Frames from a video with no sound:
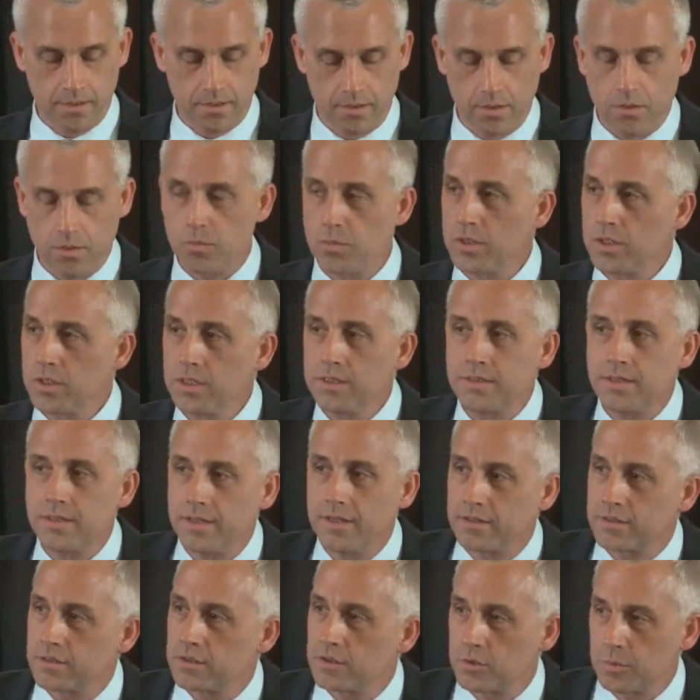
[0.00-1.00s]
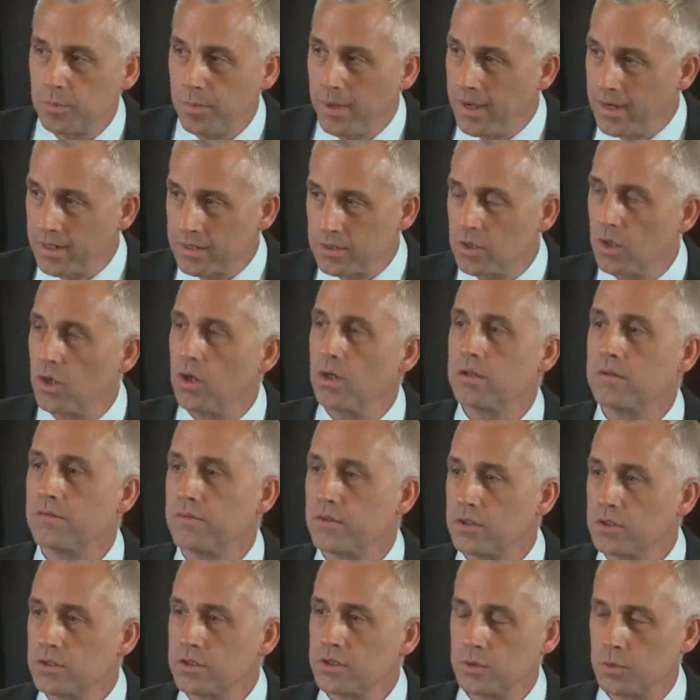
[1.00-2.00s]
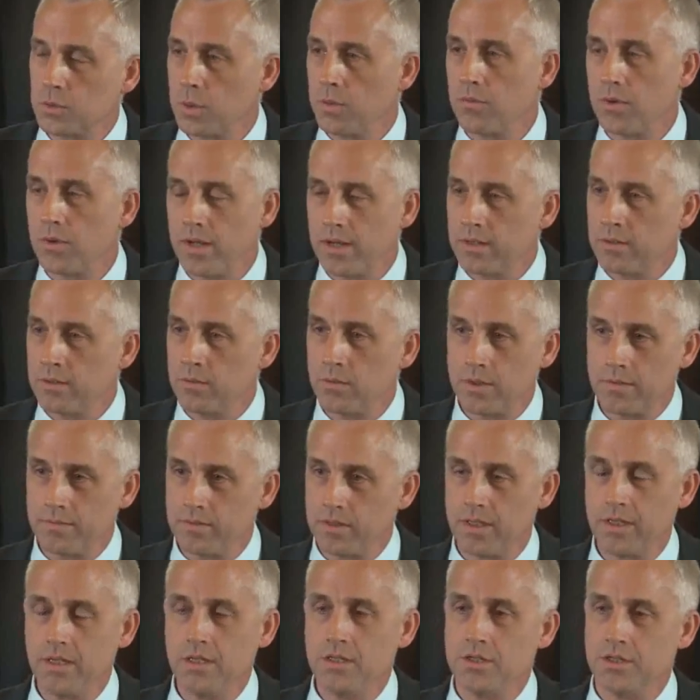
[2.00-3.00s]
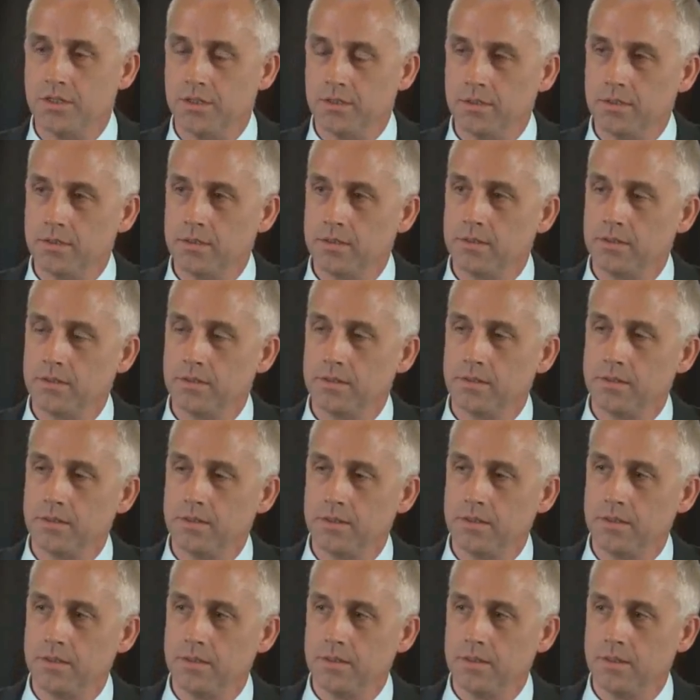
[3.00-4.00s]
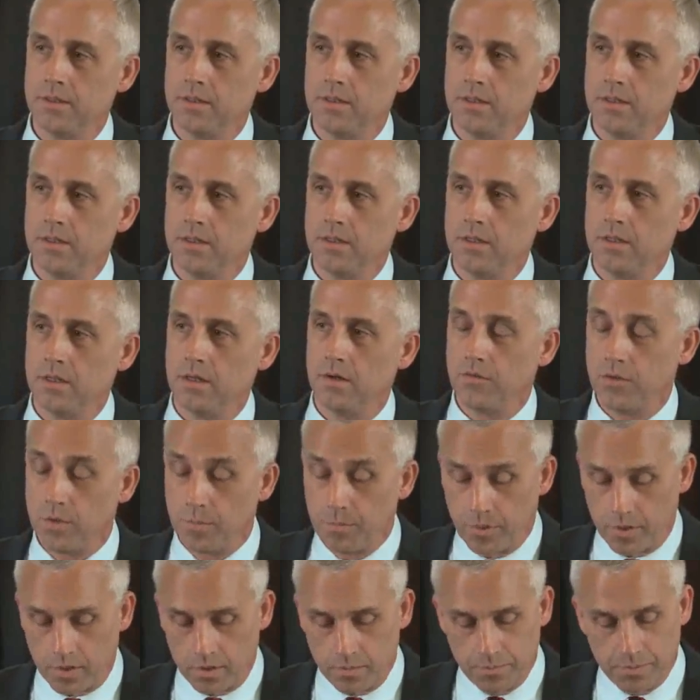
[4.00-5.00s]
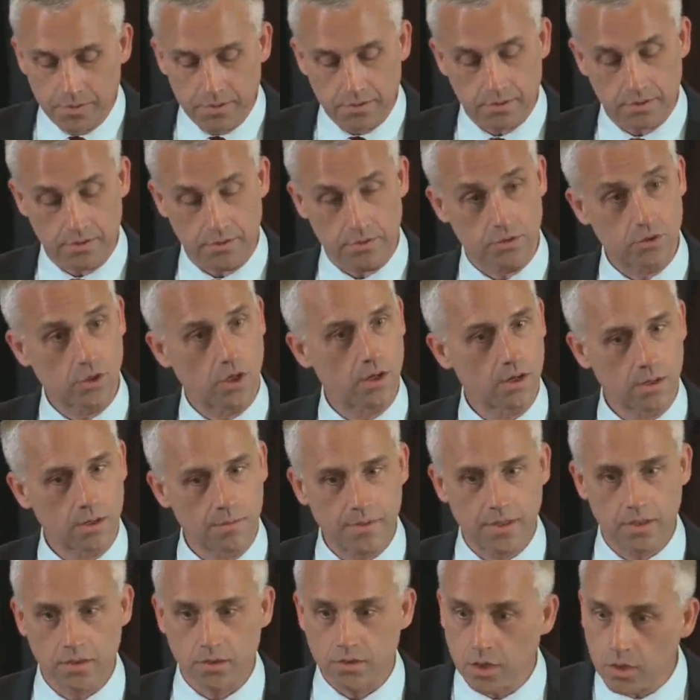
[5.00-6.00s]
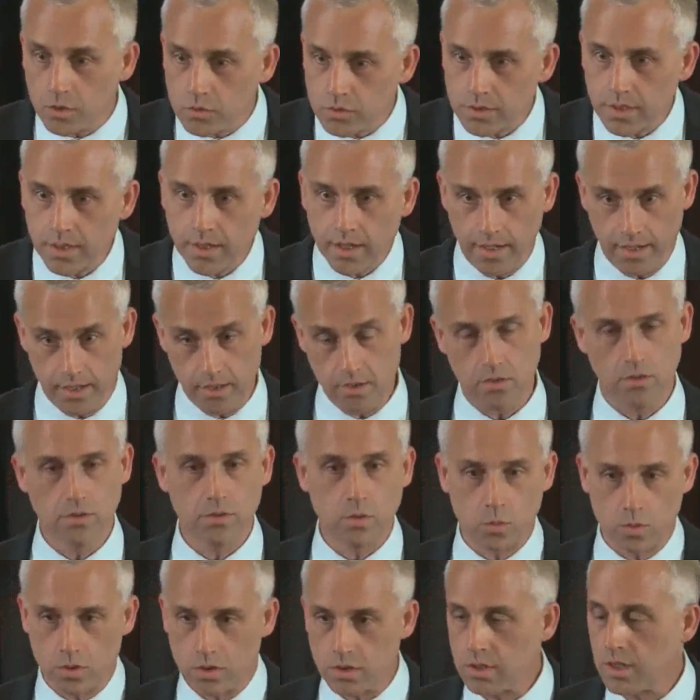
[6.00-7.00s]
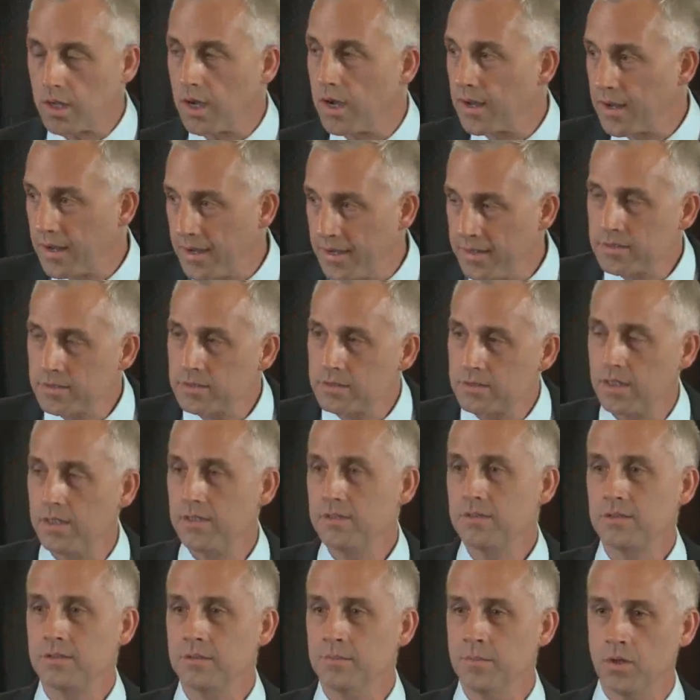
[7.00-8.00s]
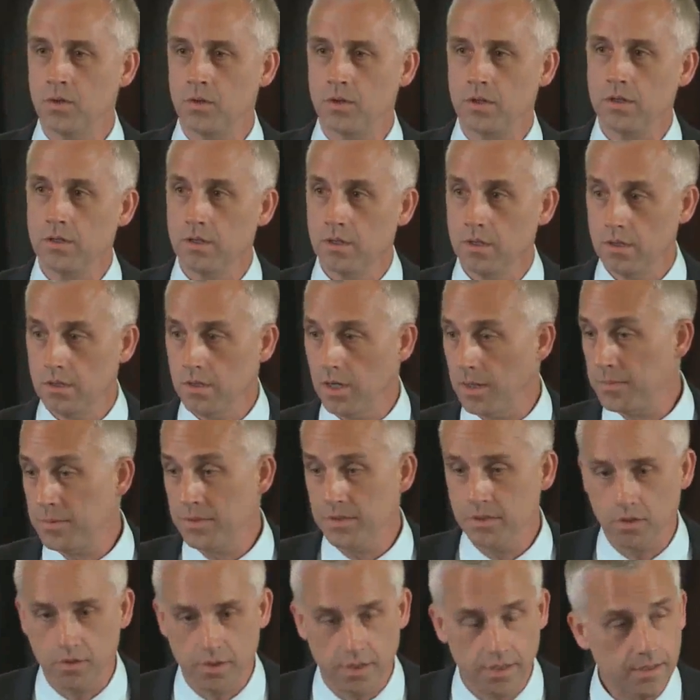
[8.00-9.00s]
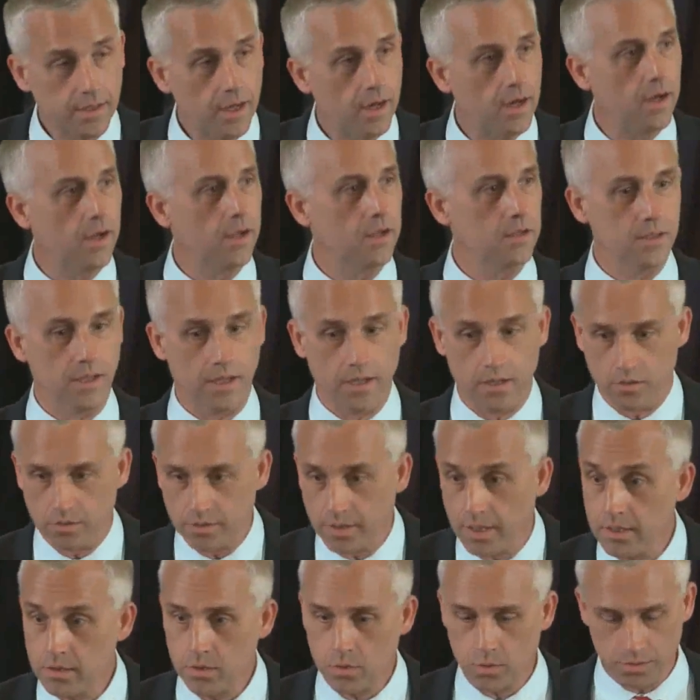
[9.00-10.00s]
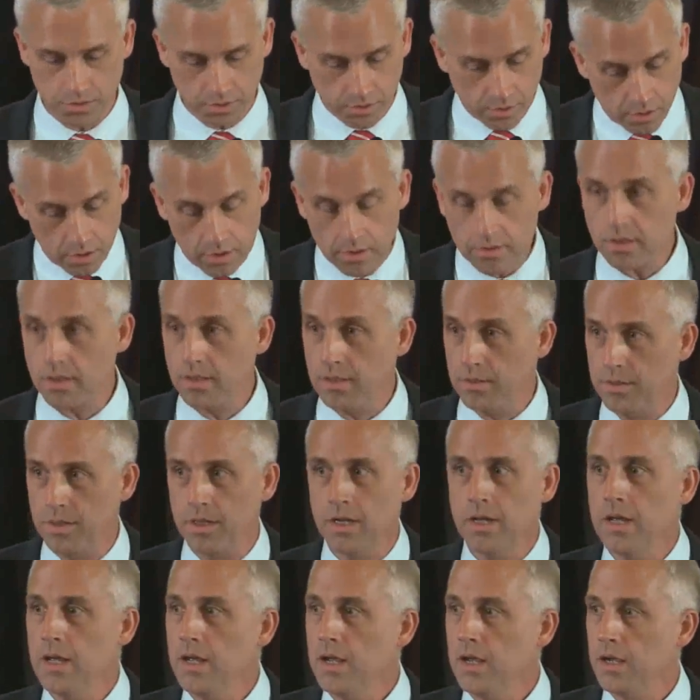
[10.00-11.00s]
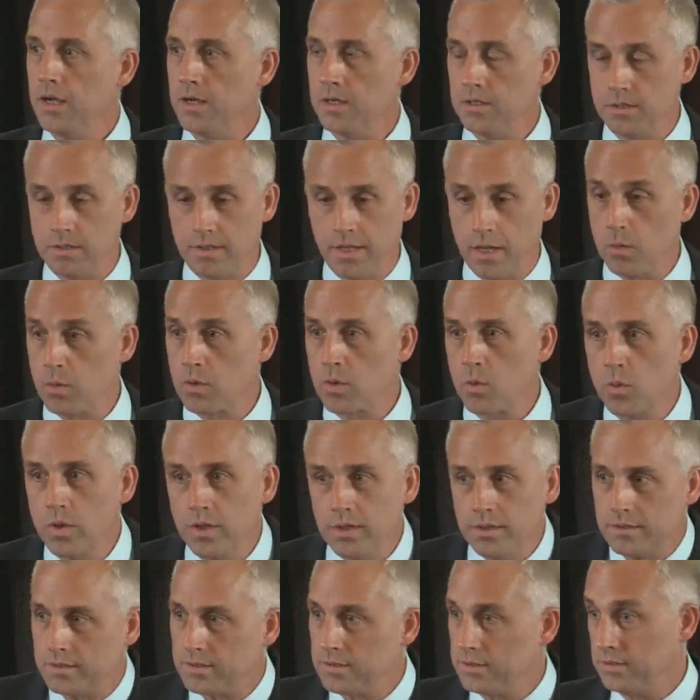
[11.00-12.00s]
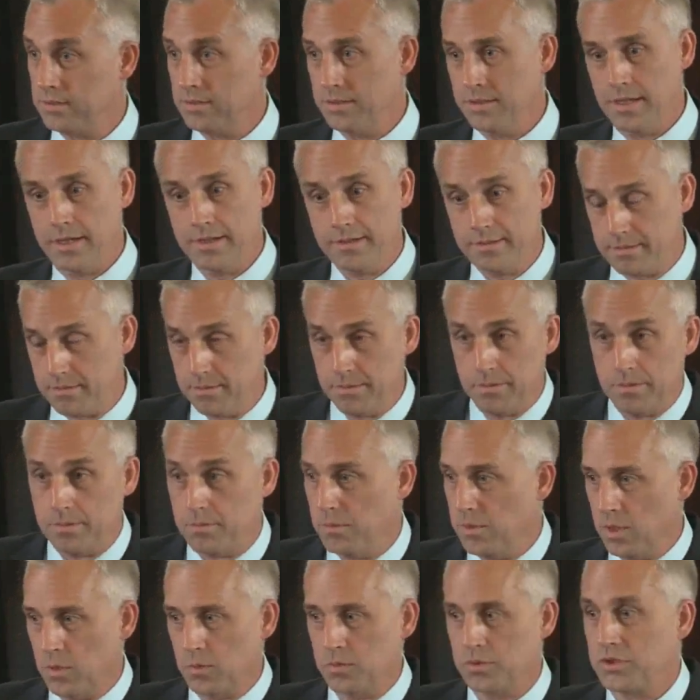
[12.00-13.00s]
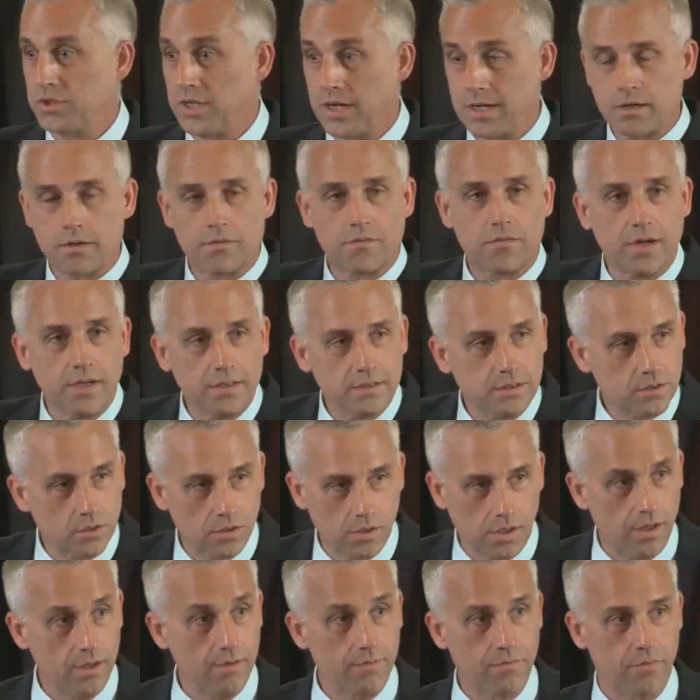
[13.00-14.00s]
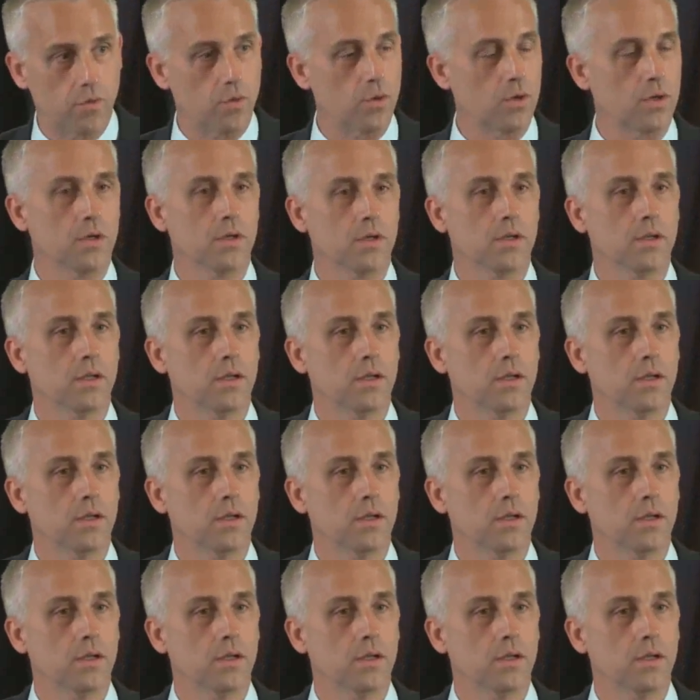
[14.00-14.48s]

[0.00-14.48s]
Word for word: It really takes us back to all the verses we read in Revelation of the purpose and talking about those that held the Word of God and the testimony up until they died. They held on to it, it was clung to it, and they were witnesses and they you know, sacrificed their life for it.